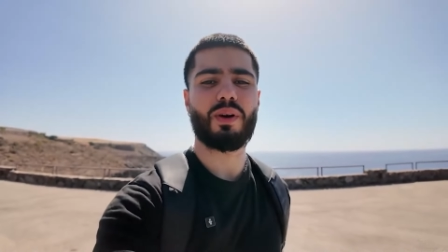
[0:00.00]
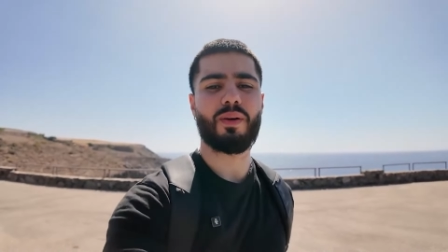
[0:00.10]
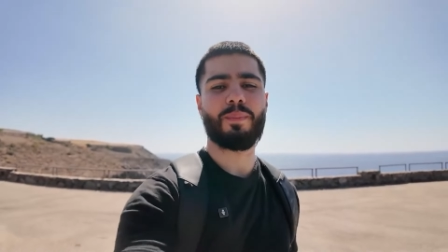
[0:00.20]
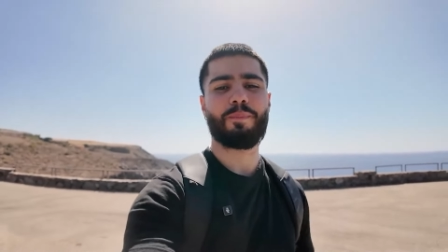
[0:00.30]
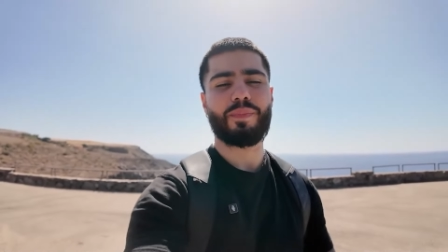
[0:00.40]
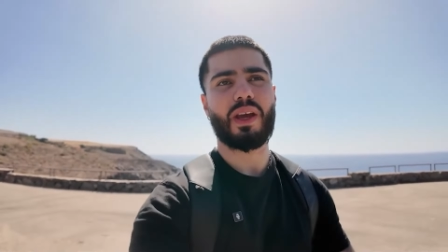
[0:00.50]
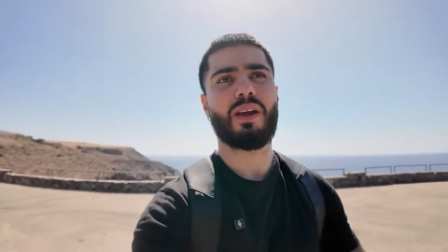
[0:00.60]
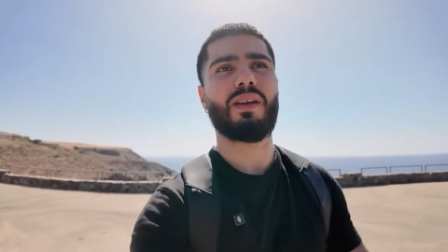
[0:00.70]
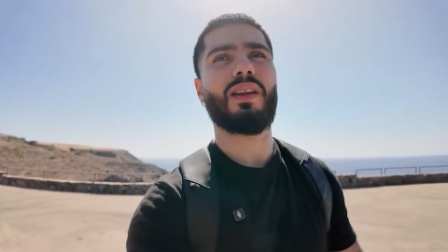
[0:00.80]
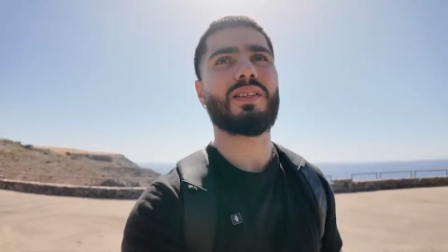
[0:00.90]
but
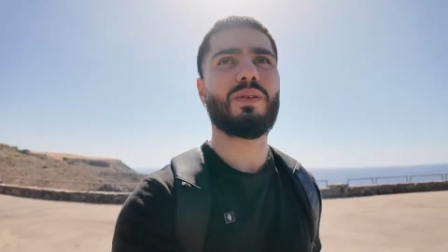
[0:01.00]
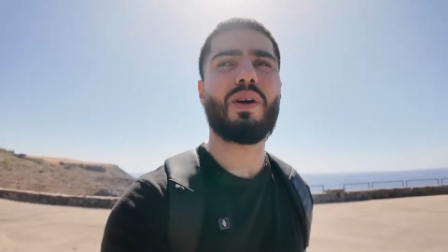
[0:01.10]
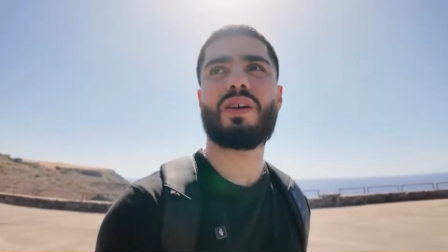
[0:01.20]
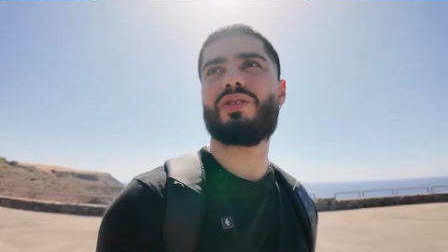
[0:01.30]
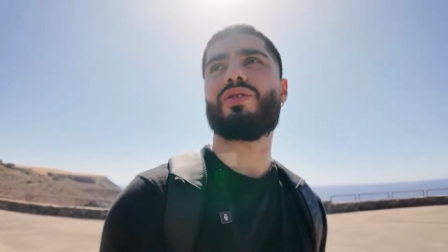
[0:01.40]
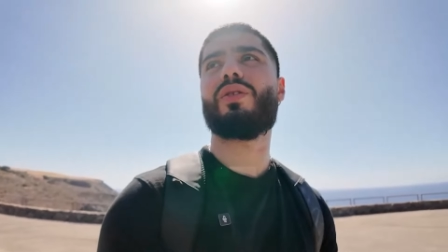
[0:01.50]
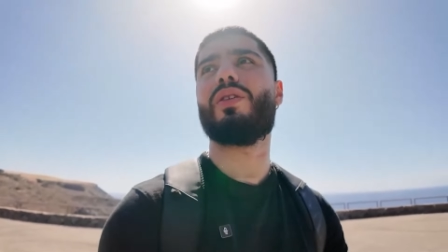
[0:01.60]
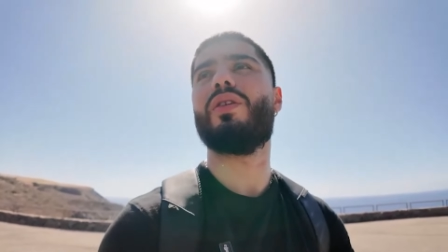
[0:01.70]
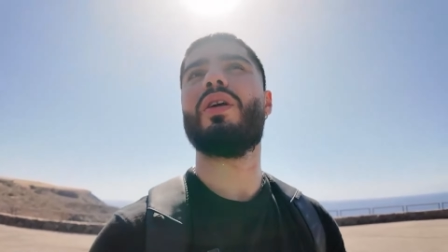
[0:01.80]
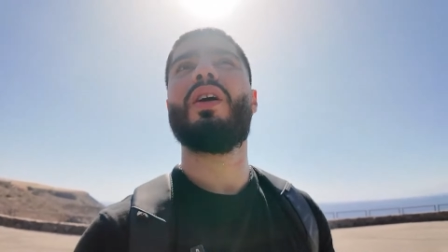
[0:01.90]
yeah, let's see what I can show
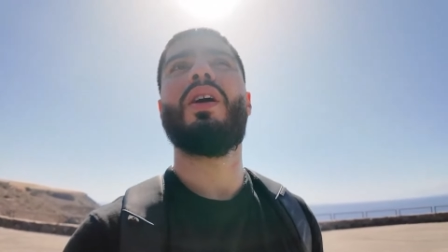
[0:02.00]
you.